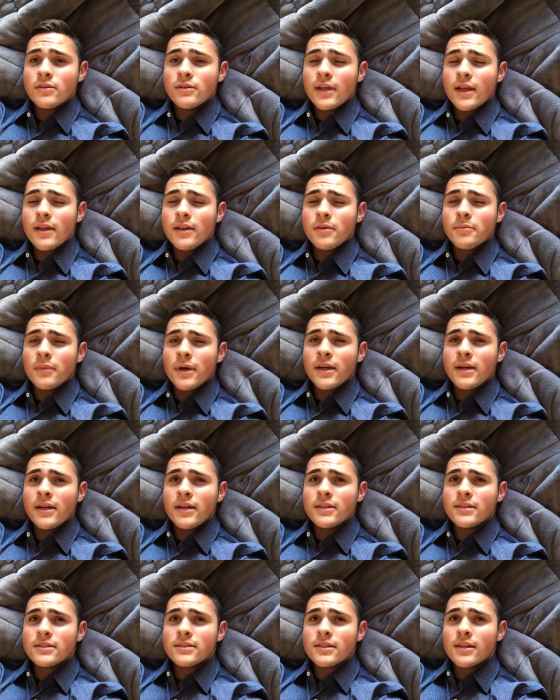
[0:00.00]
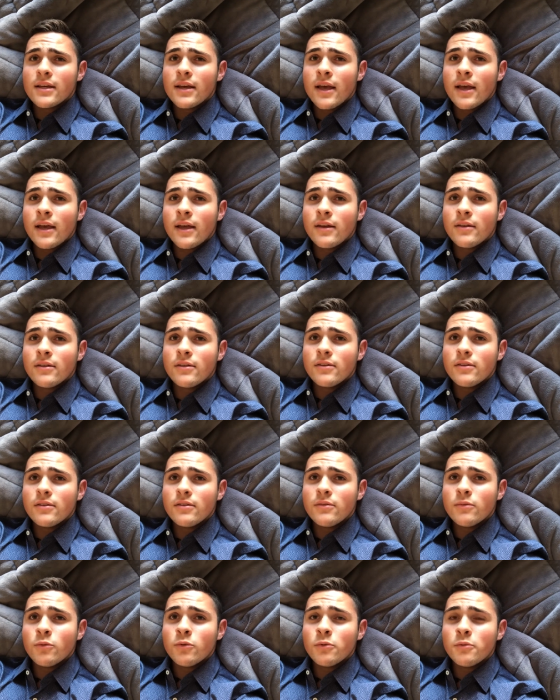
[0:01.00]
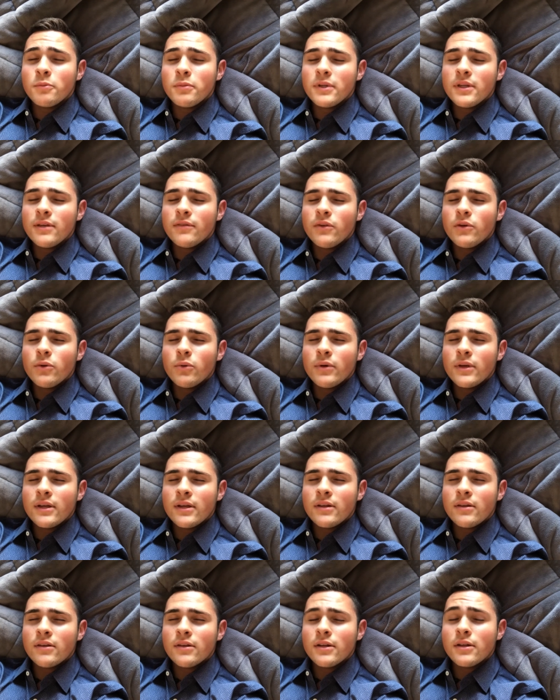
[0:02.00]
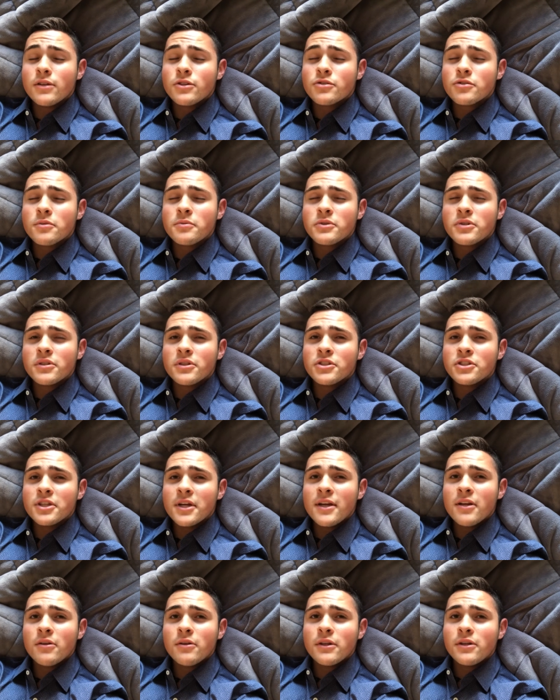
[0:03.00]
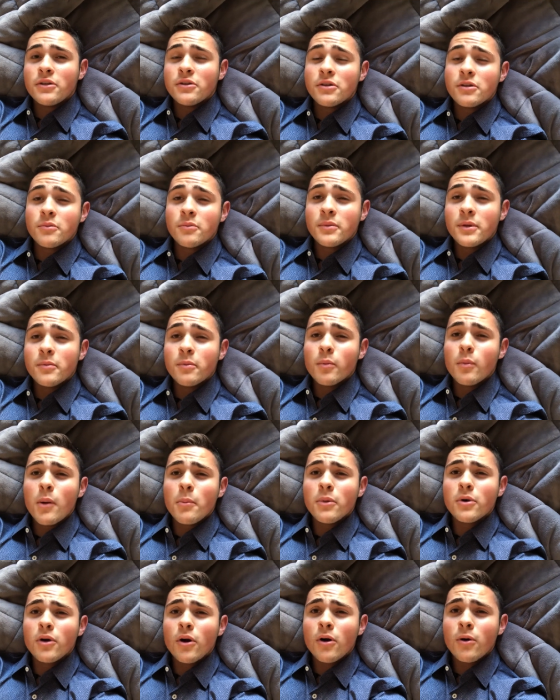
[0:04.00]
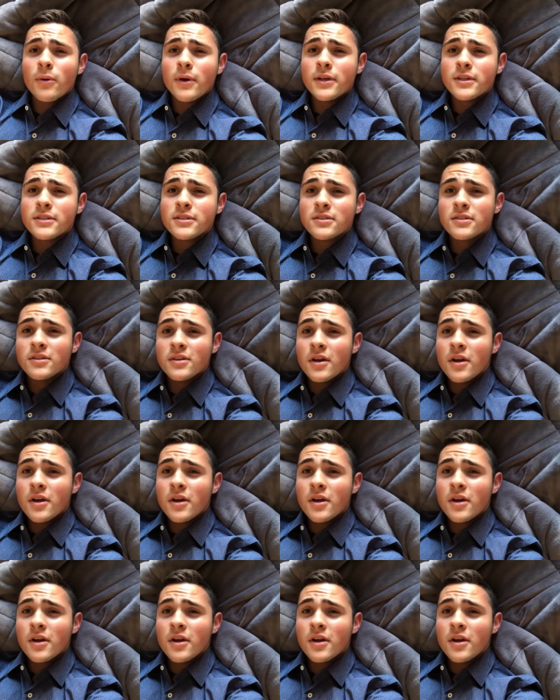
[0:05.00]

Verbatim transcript: taken by us and we'll leave you in the description of the channel and you can be remembered always